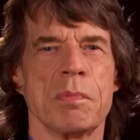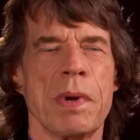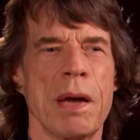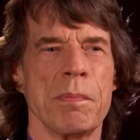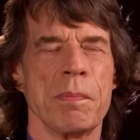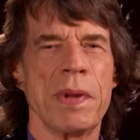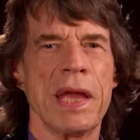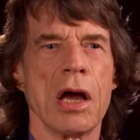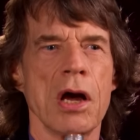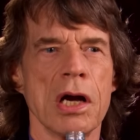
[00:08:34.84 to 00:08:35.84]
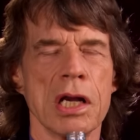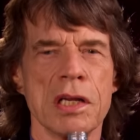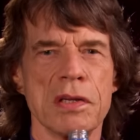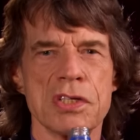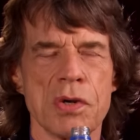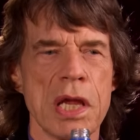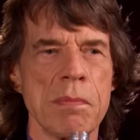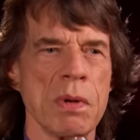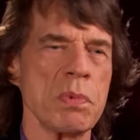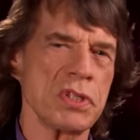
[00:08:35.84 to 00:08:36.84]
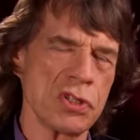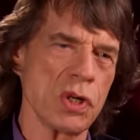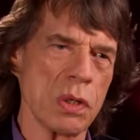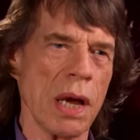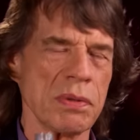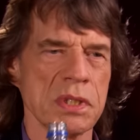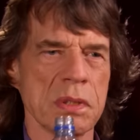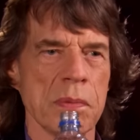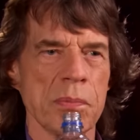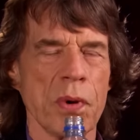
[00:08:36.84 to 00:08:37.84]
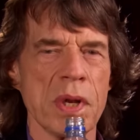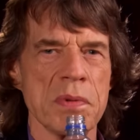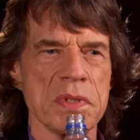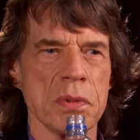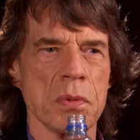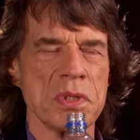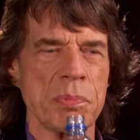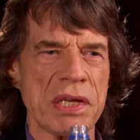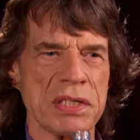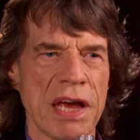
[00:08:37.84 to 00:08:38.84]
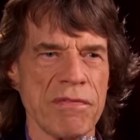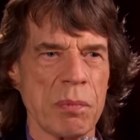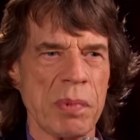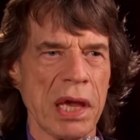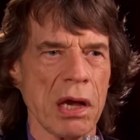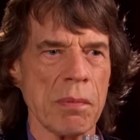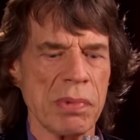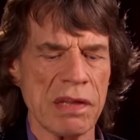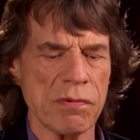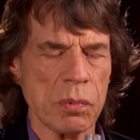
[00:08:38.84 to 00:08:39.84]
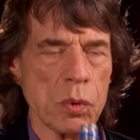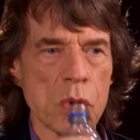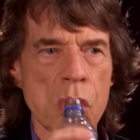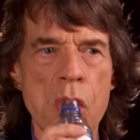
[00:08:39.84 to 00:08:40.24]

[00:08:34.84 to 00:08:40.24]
pub, P R kind of dream. It was true up to a certain point. It was always best to have your P R believable.